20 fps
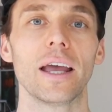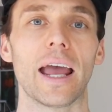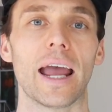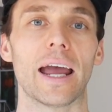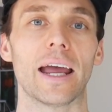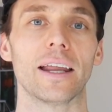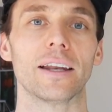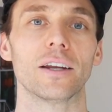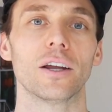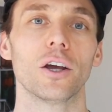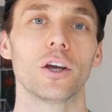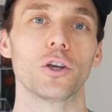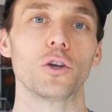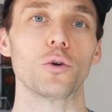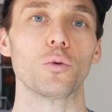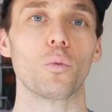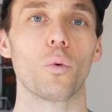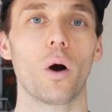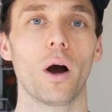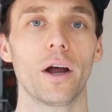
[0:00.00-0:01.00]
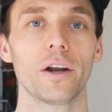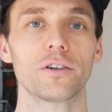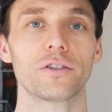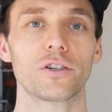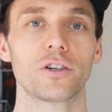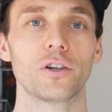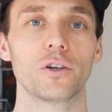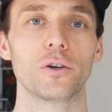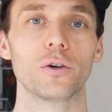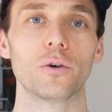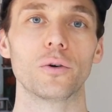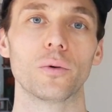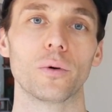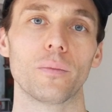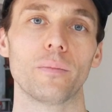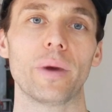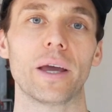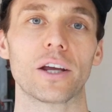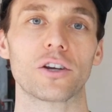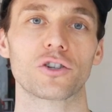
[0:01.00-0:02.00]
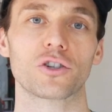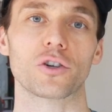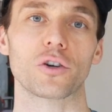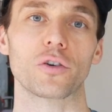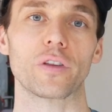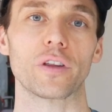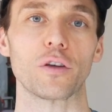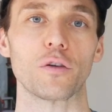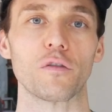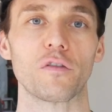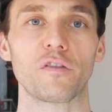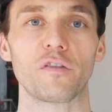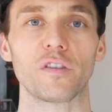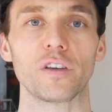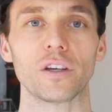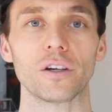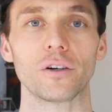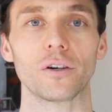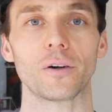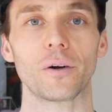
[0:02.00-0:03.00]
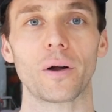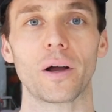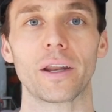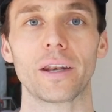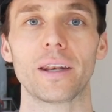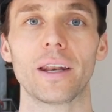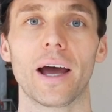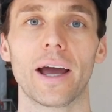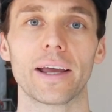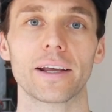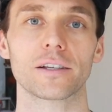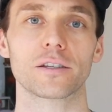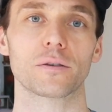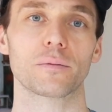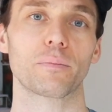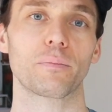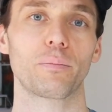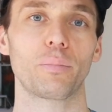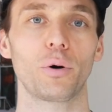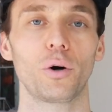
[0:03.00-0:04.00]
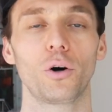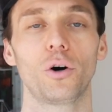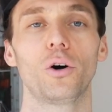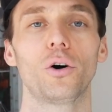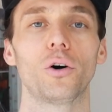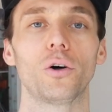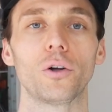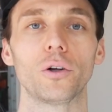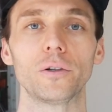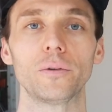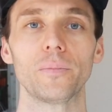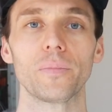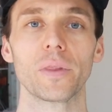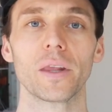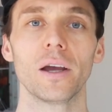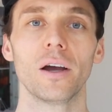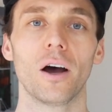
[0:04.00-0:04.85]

and you want to make sure that you feel a nice pull